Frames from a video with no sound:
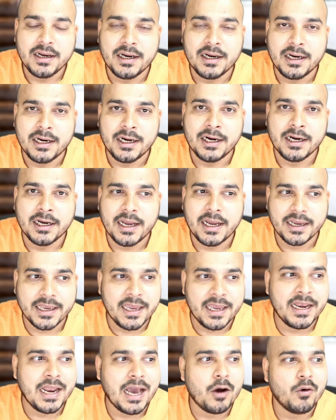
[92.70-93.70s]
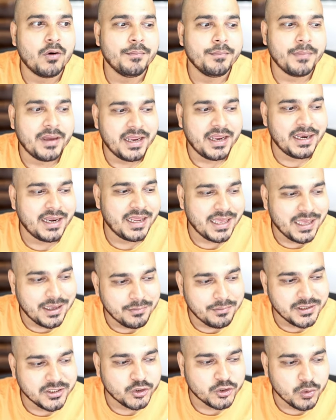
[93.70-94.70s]
Uh, again, our main
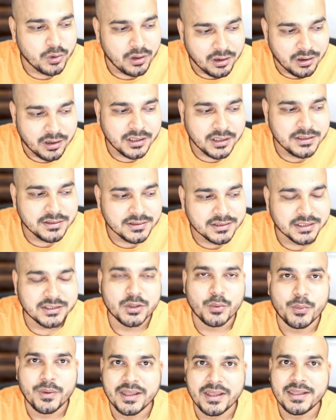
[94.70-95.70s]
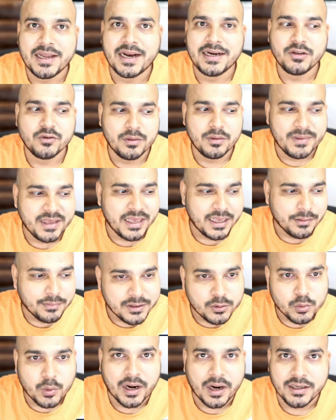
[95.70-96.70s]
aim is to learn in such a way that you'll be
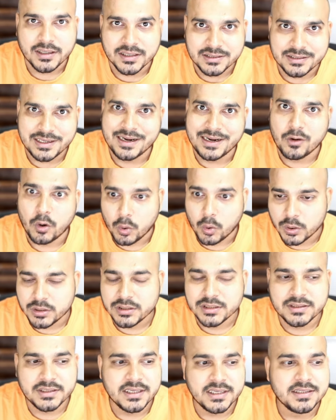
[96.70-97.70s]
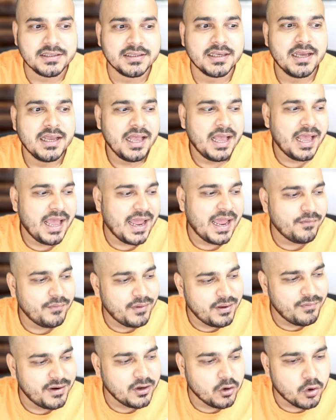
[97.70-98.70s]
able to understand all these things. And
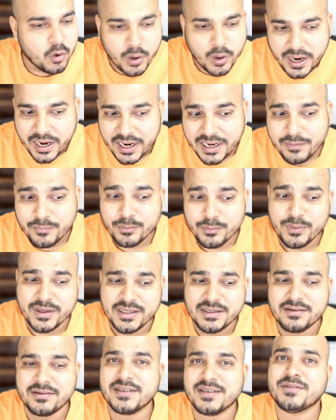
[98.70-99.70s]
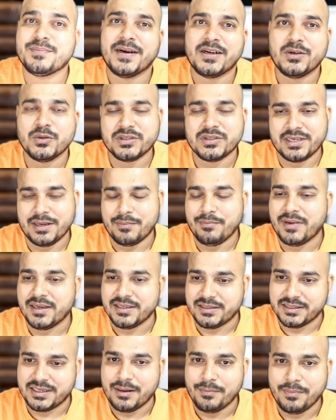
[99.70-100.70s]
we will go ahead with respect to step by
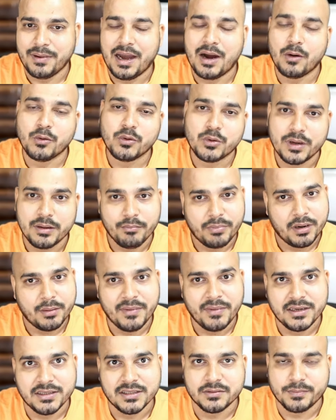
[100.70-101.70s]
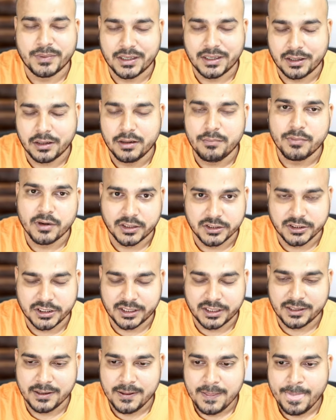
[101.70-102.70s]
step how to implement this particular
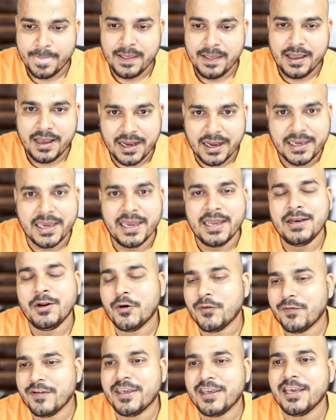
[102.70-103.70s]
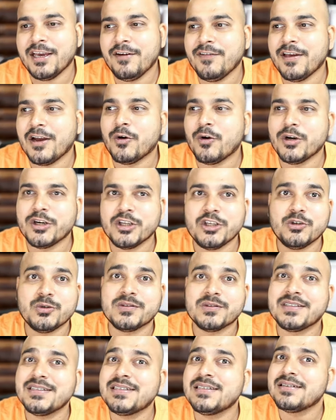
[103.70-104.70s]
project. Again, over here, we are going to
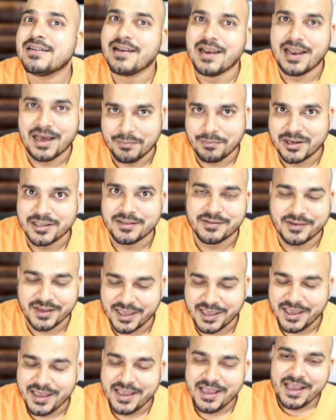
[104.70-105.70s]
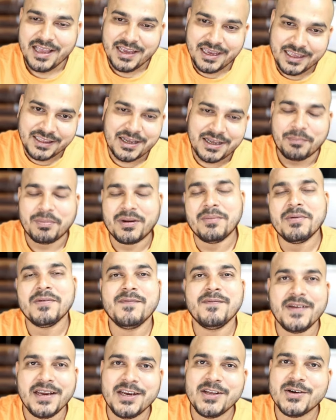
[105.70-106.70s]
use this Llama 3. In the
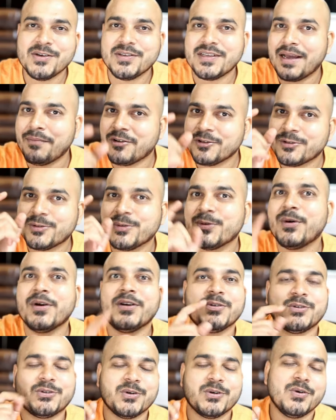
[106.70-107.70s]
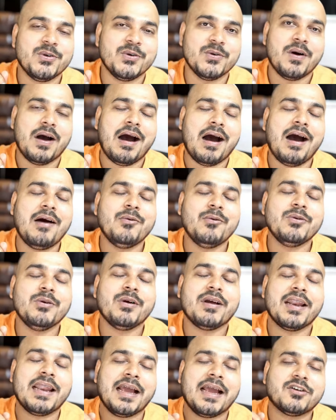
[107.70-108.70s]
upcoming videos, I'm also going to show you how
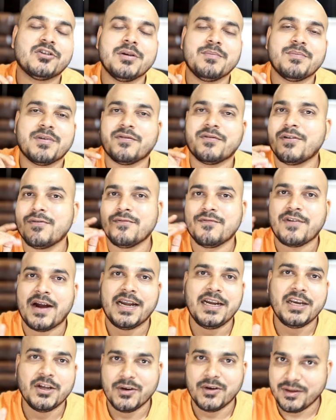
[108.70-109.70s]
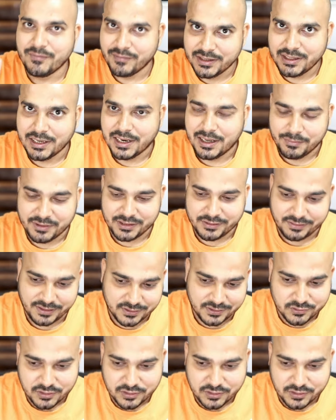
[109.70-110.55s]
you can actually perform fine tuning with Llama 3.